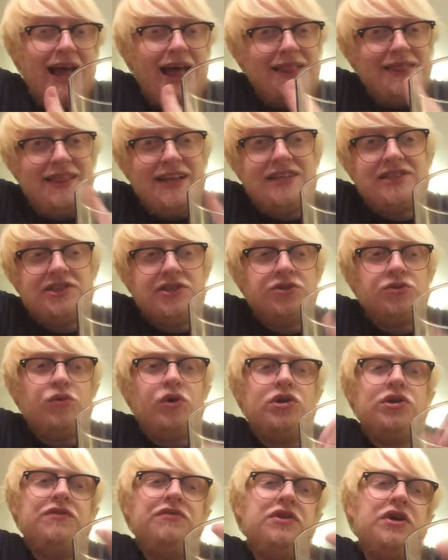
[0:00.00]
And this is
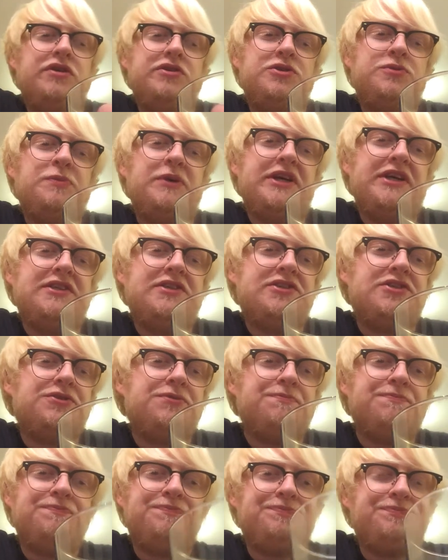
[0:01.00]
one of those beers.
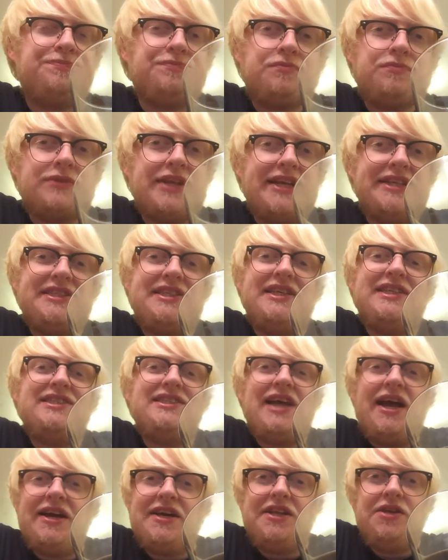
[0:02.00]
It's
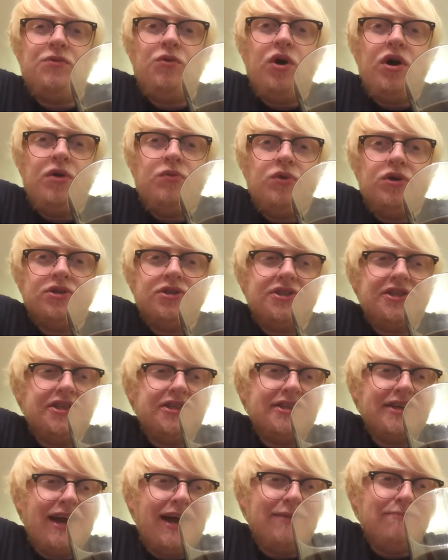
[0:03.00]
exactly what I
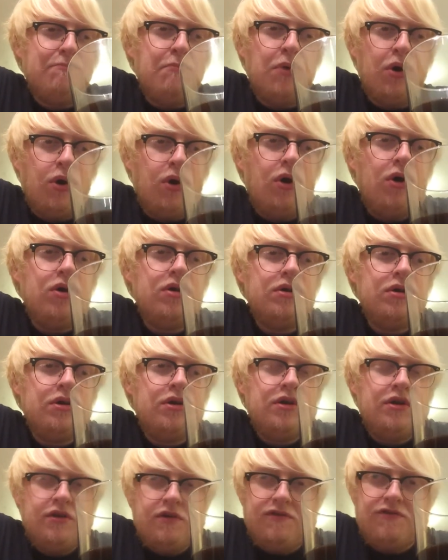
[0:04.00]
wanted and more
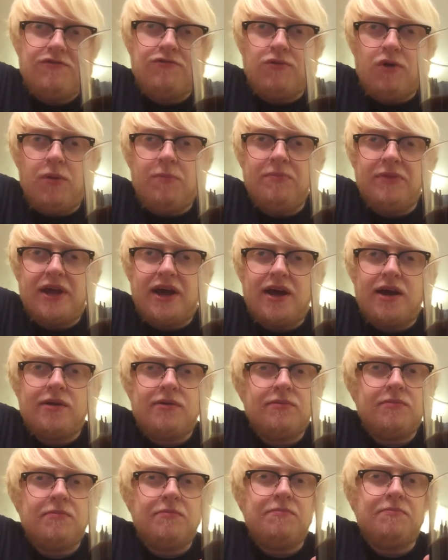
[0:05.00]
from that.
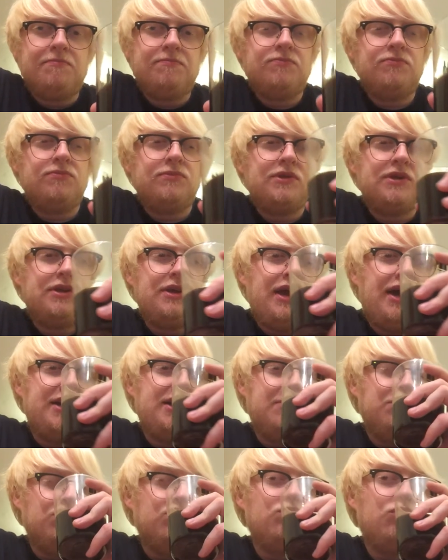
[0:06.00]

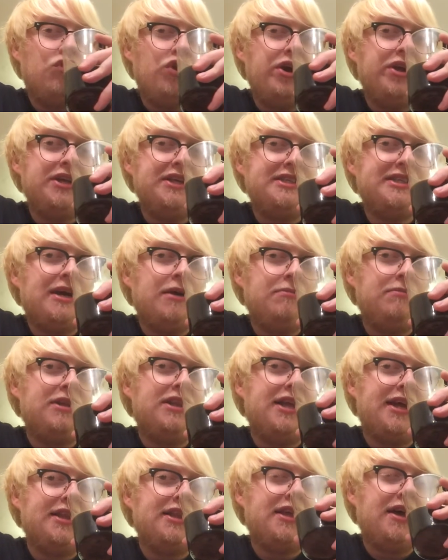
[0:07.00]
And I'm really damn
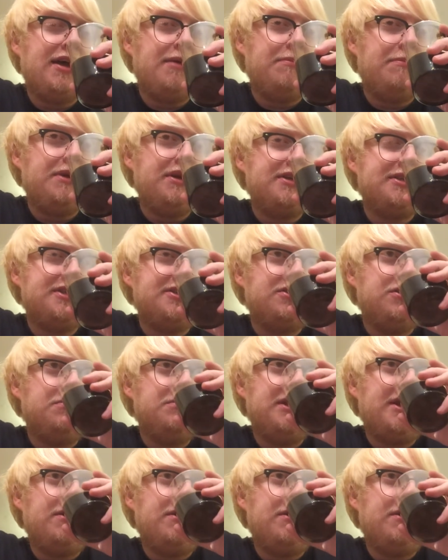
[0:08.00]
glad that I picked it up